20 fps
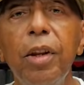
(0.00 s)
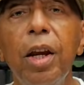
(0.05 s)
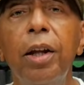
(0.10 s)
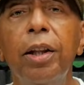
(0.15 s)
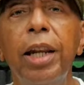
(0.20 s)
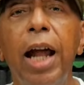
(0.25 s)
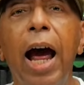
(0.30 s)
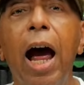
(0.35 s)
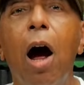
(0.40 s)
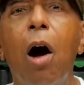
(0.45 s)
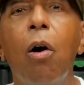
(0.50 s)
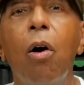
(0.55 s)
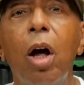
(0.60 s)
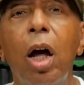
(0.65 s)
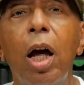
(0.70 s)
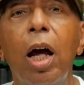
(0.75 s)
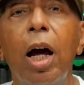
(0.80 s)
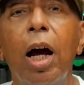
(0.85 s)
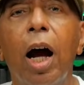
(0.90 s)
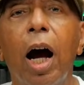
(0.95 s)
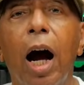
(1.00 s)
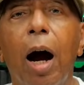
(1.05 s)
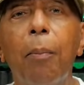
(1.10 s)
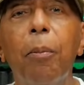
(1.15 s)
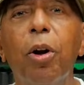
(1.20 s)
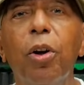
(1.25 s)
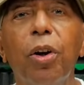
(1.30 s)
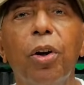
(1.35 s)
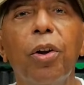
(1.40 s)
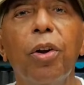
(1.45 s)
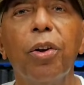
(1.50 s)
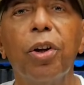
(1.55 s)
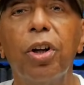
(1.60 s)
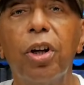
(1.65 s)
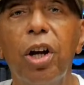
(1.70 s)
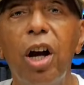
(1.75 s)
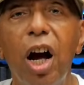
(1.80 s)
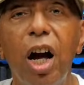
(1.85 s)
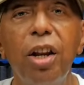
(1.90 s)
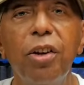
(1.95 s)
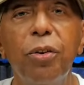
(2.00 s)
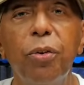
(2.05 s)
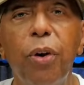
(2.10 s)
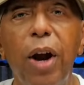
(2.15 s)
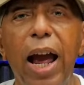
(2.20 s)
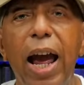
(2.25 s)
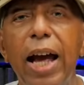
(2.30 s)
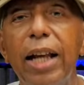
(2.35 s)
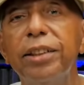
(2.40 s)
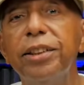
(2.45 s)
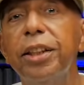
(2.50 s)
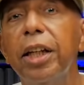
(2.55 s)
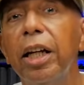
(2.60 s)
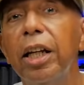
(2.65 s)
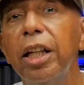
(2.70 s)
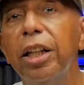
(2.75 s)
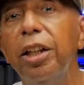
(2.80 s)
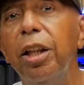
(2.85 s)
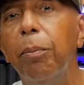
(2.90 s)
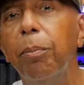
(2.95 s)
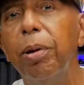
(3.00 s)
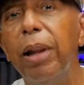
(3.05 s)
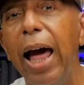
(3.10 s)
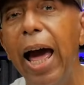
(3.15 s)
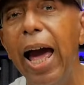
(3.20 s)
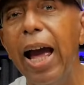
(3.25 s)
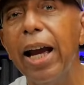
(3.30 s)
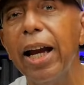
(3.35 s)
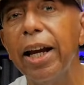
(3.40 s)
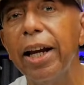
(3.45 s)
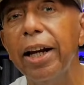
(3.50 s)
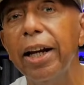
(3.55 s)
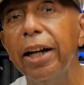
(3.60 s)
Now, I'm going to contrast the black